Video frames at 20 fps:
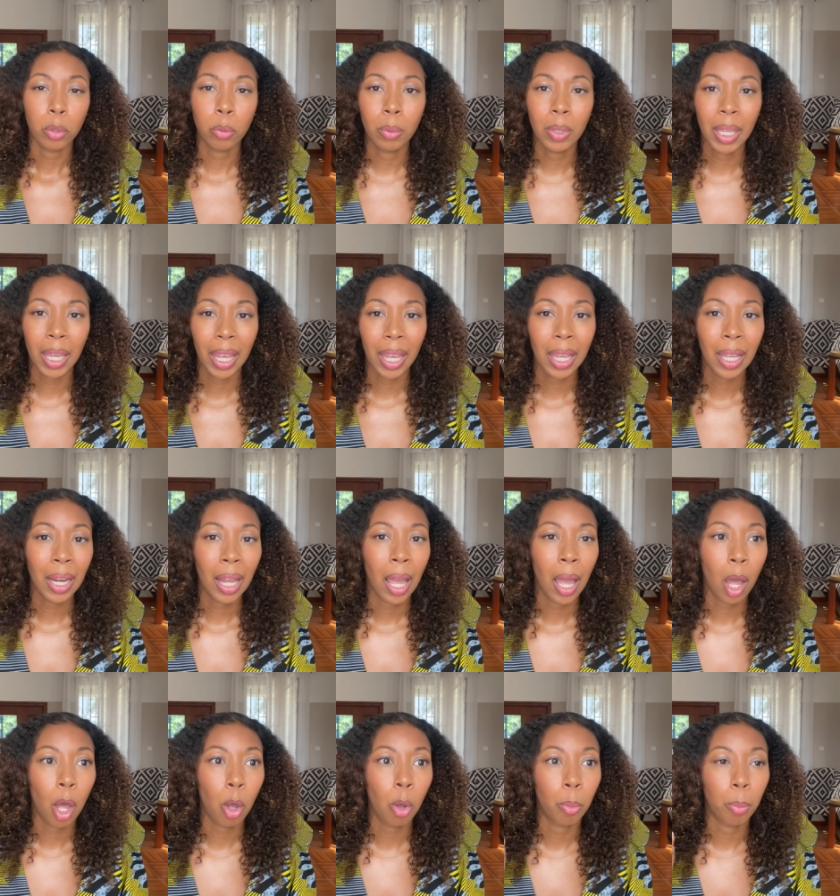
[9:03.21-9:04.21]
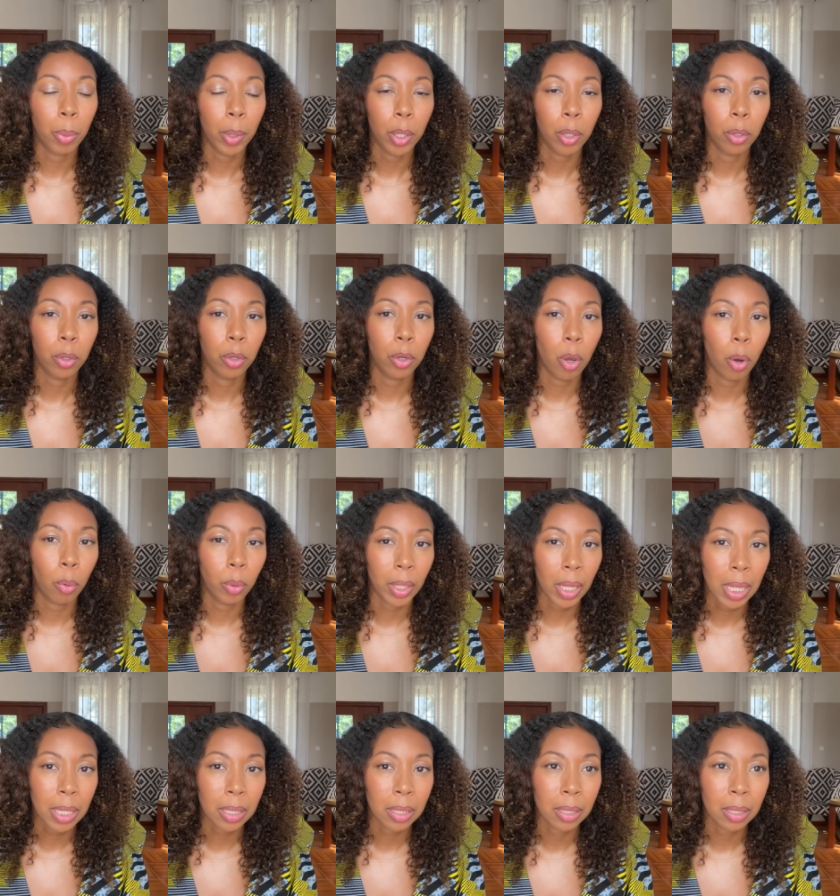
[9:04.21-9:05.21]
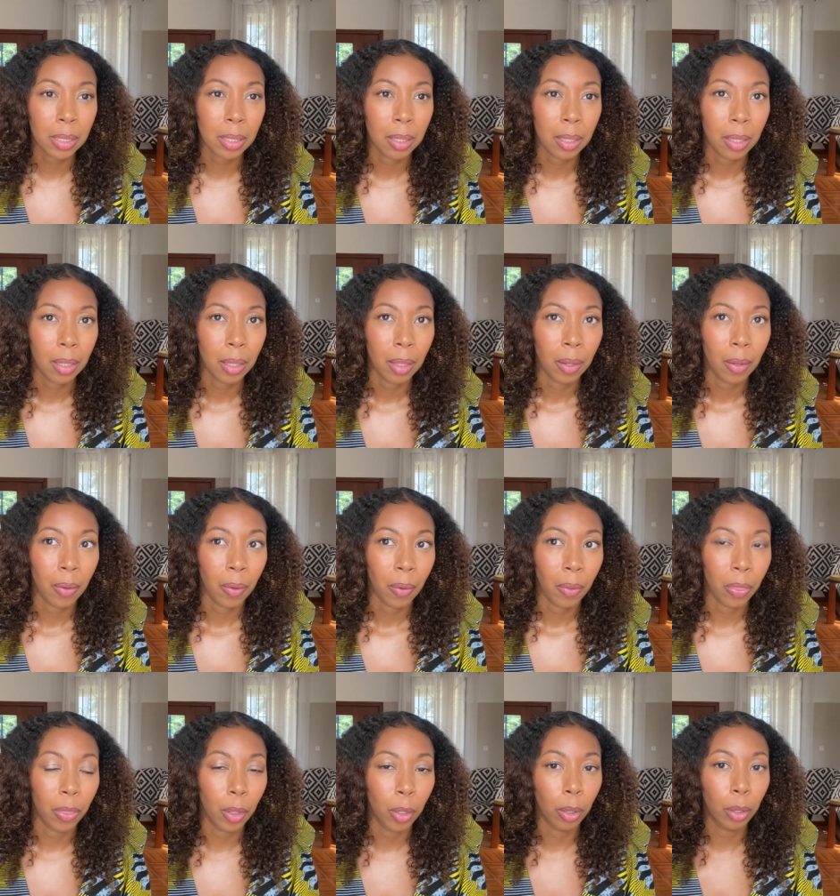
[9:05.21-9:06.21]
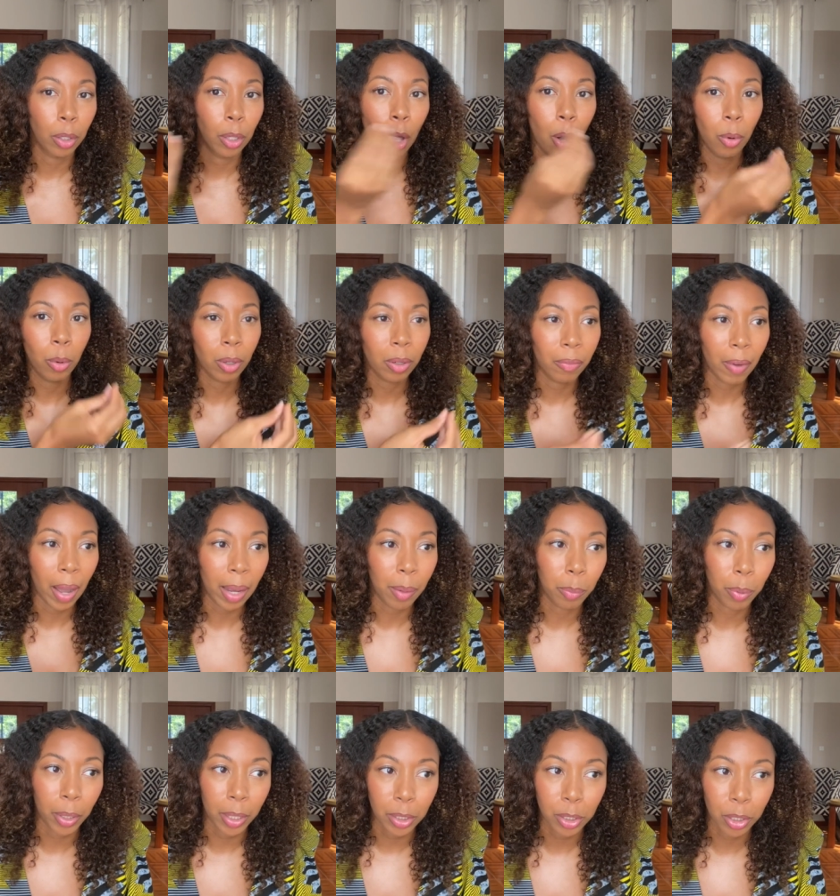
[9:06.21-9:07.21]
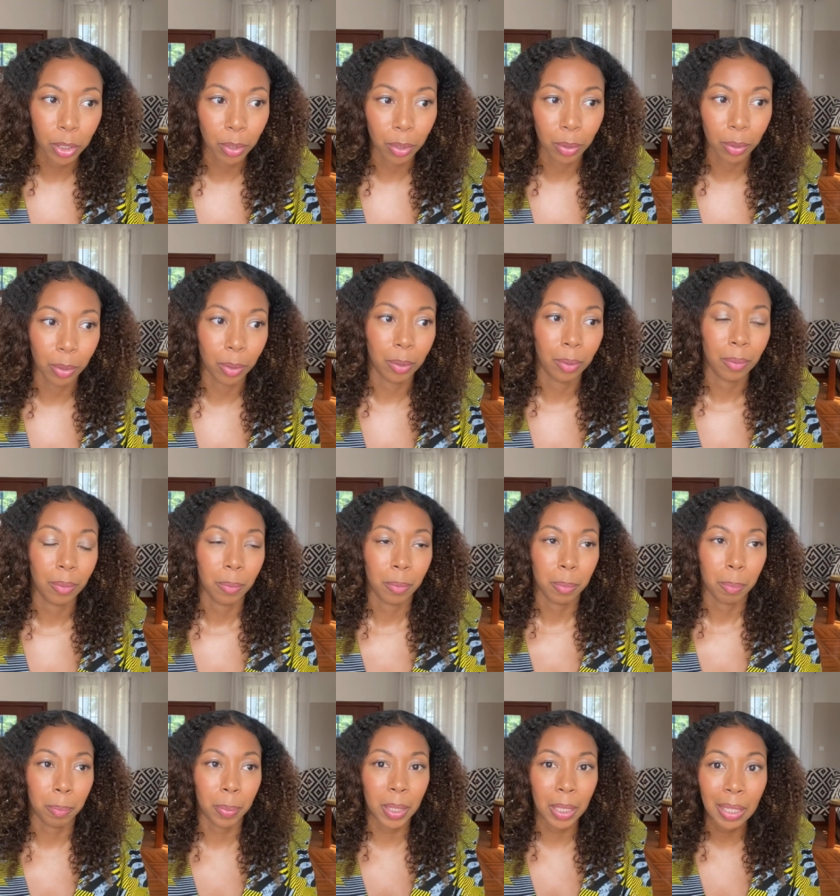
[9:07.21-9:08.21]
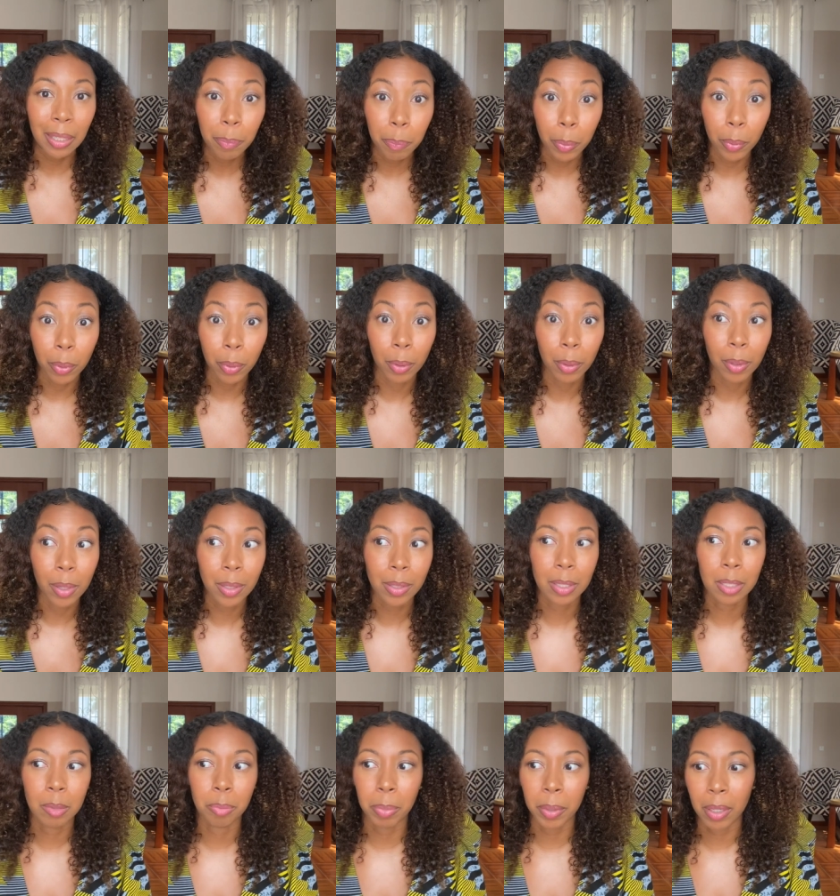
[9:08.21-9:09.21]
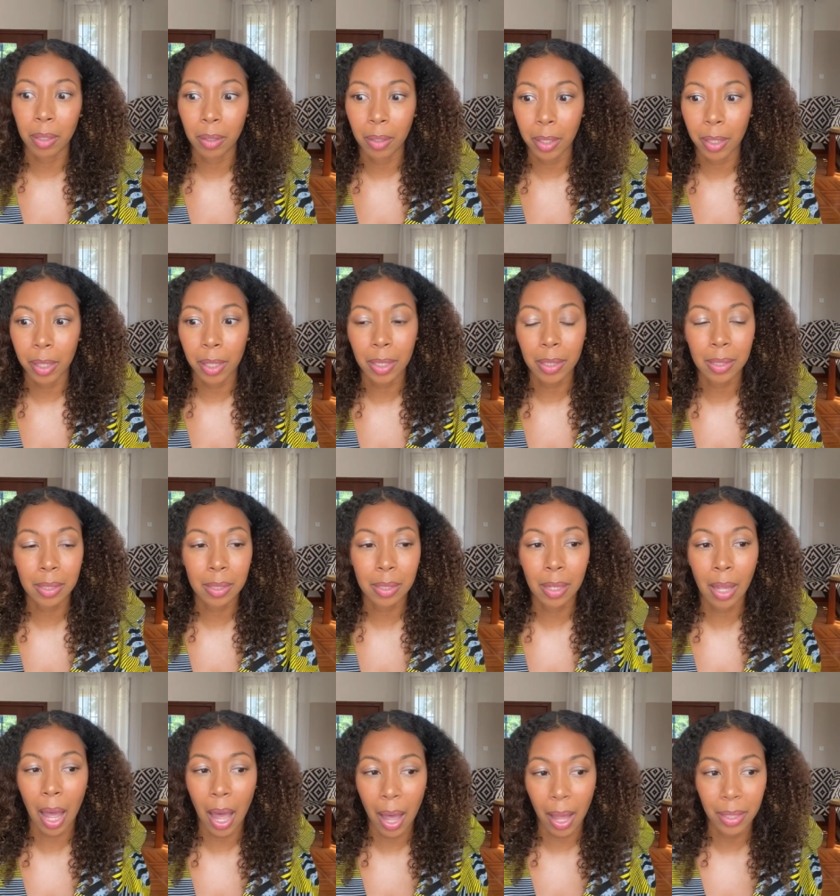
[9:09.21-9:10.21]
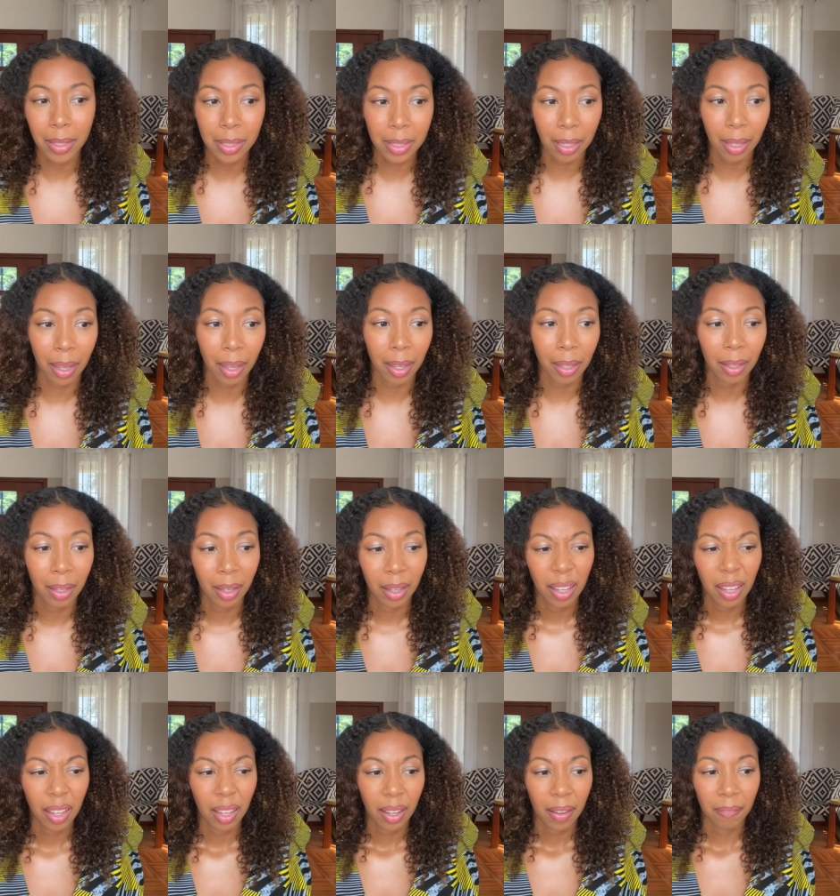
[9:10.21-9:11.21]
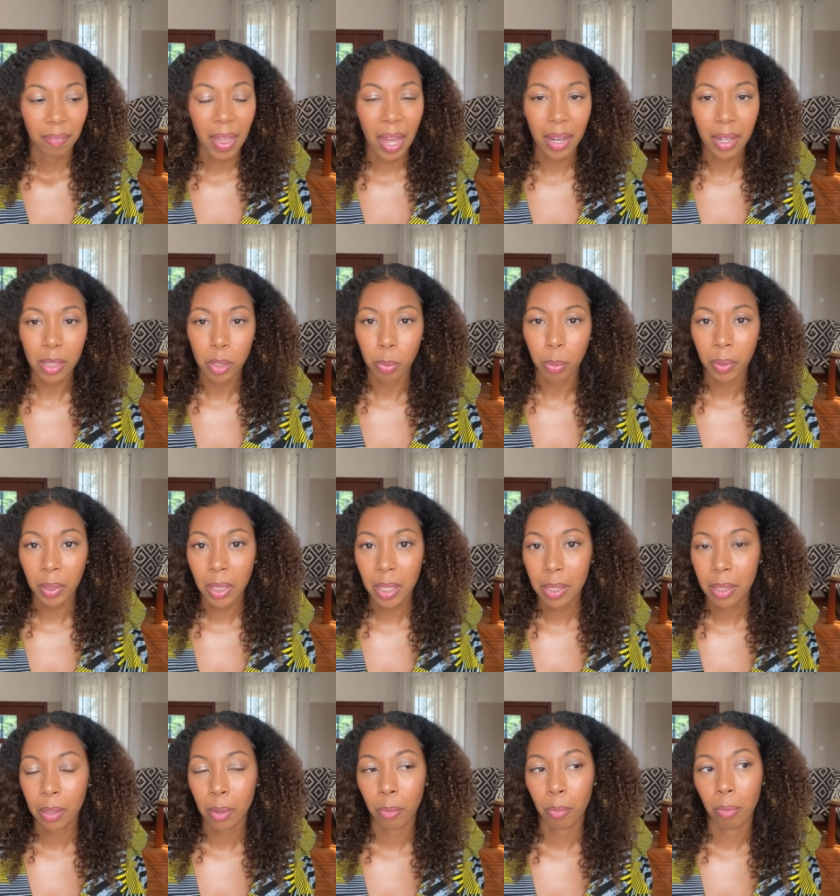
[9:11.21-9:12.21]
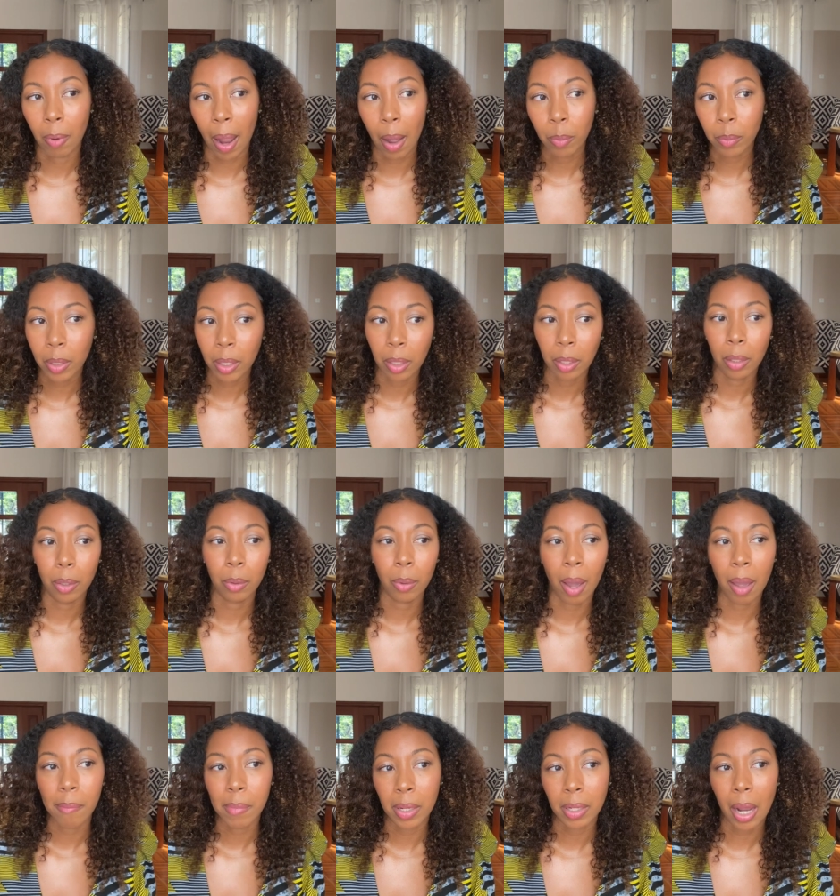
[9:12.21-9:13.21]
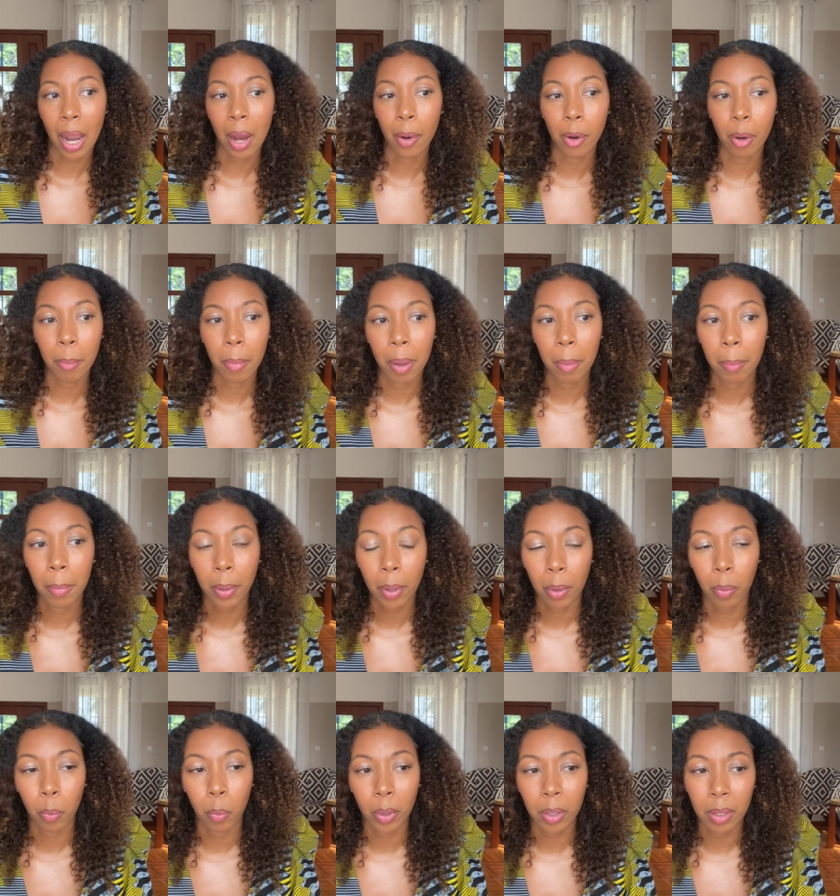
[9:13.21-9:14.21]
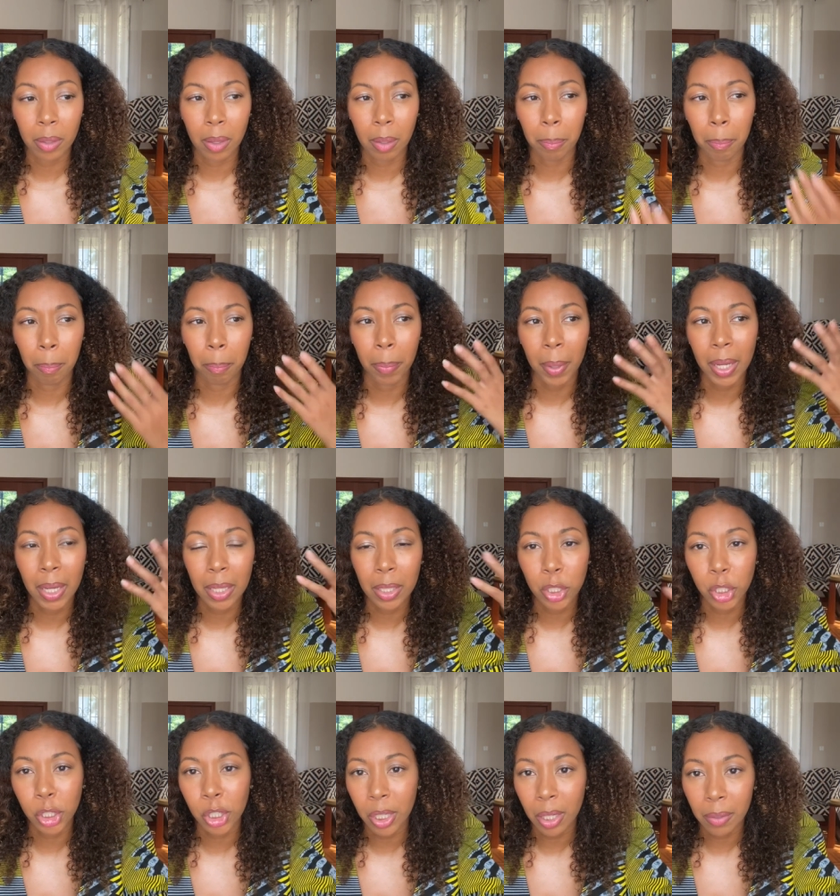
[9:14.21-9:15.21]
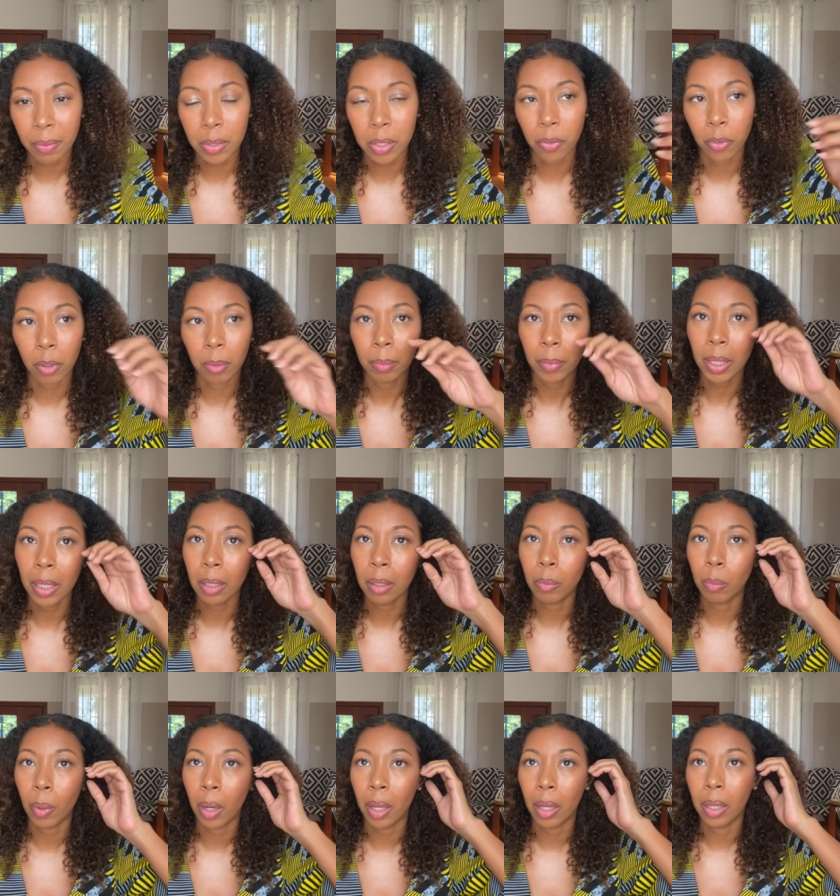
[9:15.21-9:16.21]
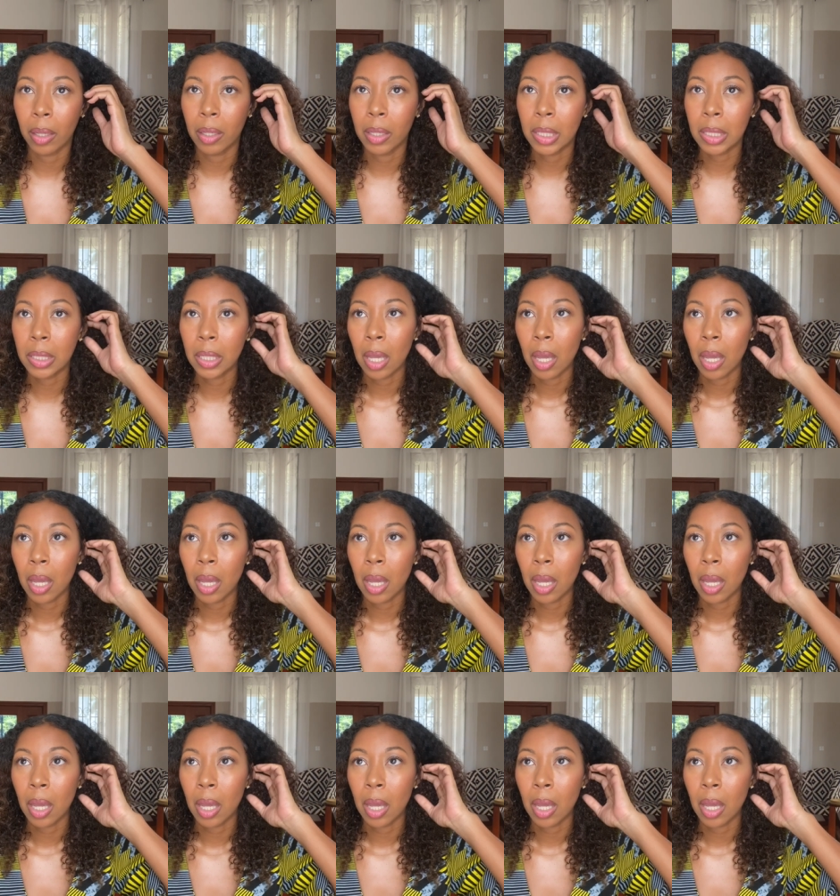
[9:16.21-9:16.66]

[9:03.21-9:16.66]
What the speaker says: can't help but notice the lower vibrational people, spirits, content that is really surrounding you. I mean, I remember one of the biggest shifts for me was